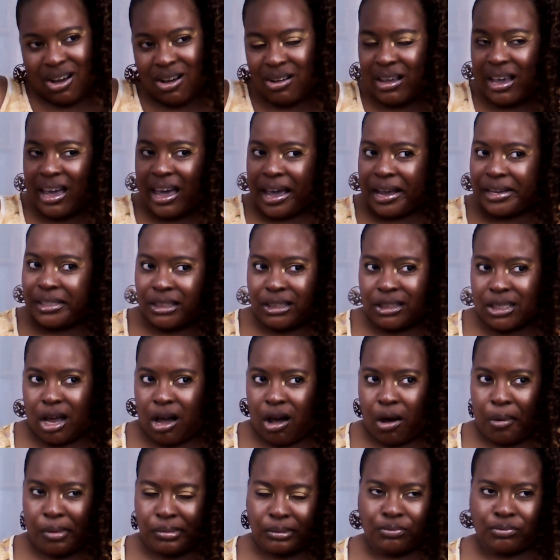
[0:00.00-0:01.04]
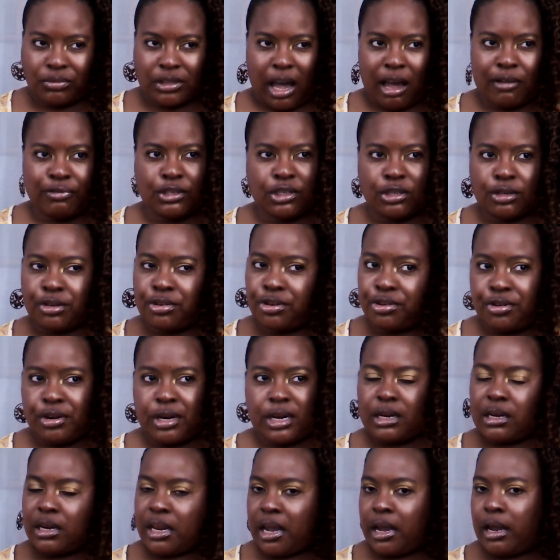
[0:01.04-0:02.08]
Okay, so I've
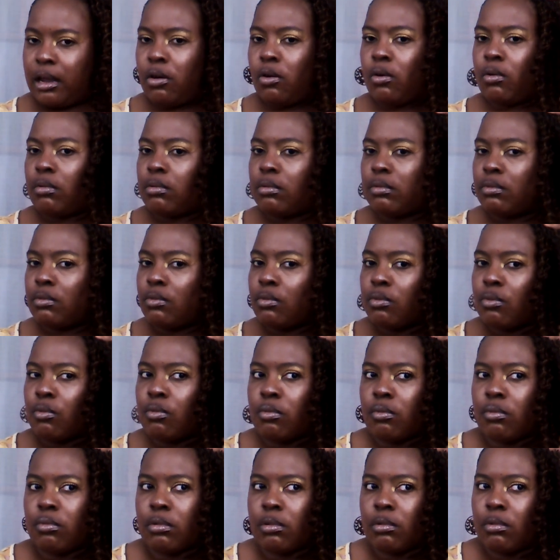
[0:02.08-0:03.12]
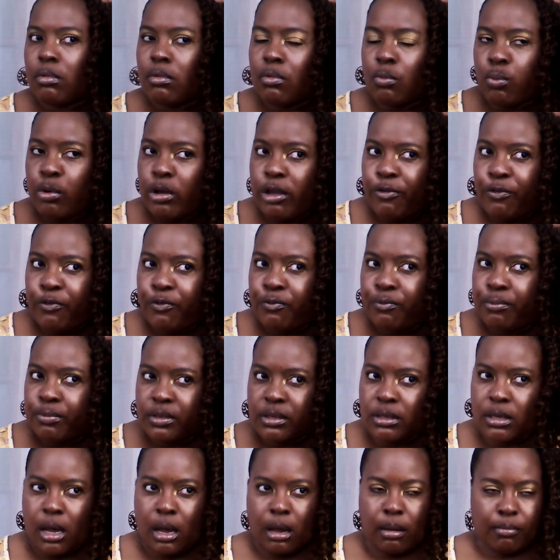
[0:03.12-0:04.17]
secured it down with
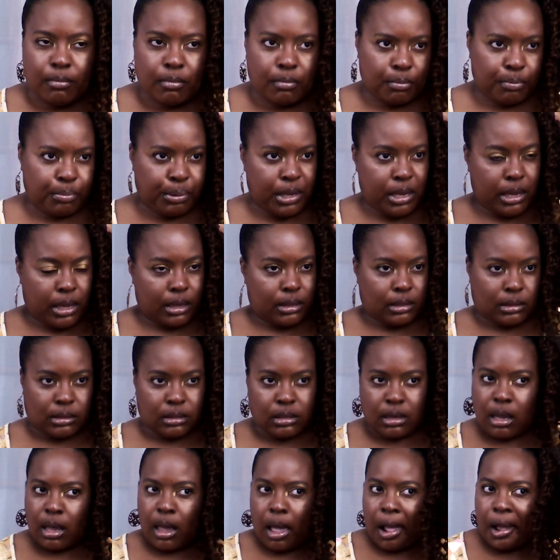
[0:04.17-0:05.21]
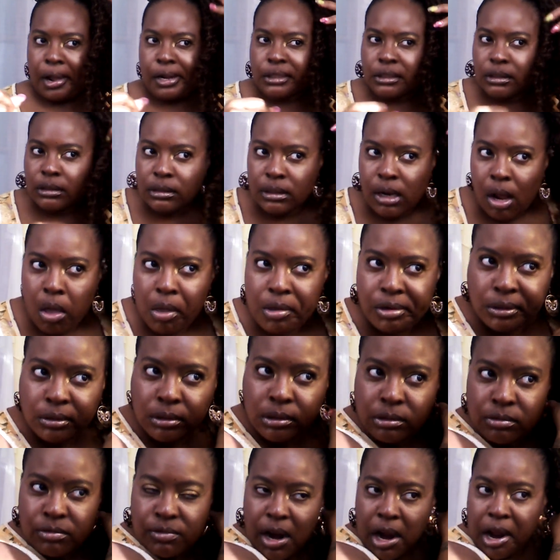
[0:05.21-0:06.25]
some pins.
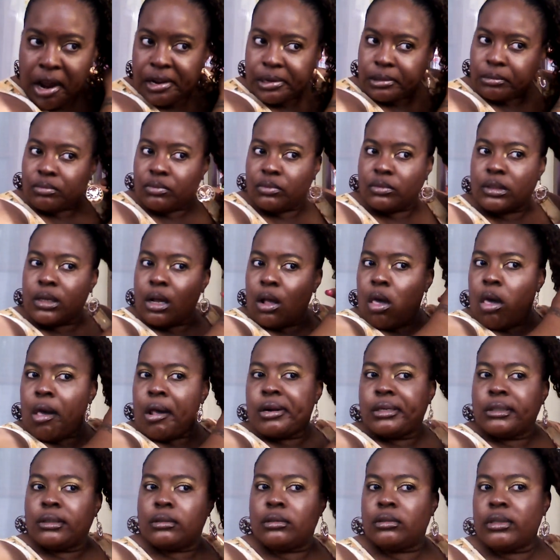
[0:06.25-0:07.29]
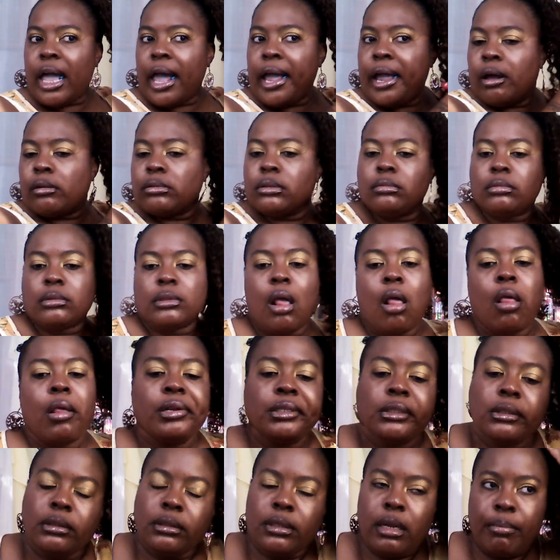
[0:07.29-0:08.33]
All right. Now,
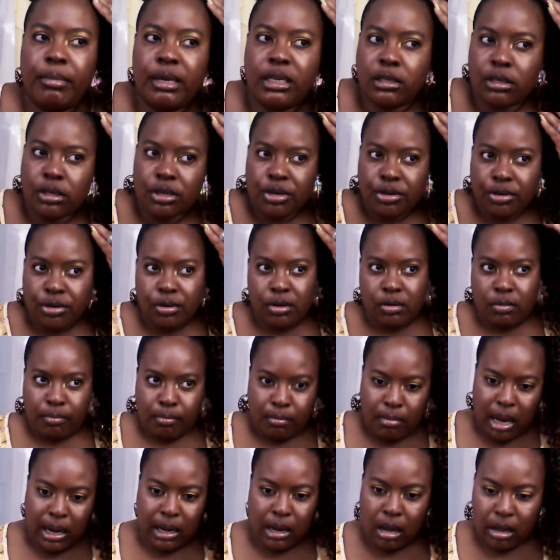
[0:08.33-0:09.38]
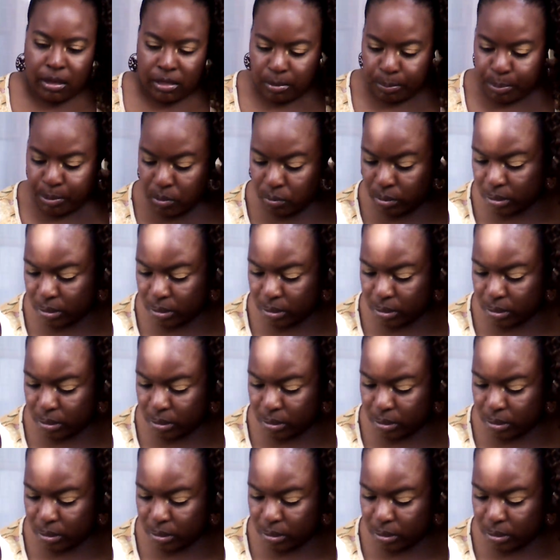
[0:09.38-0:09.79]
let me secure my other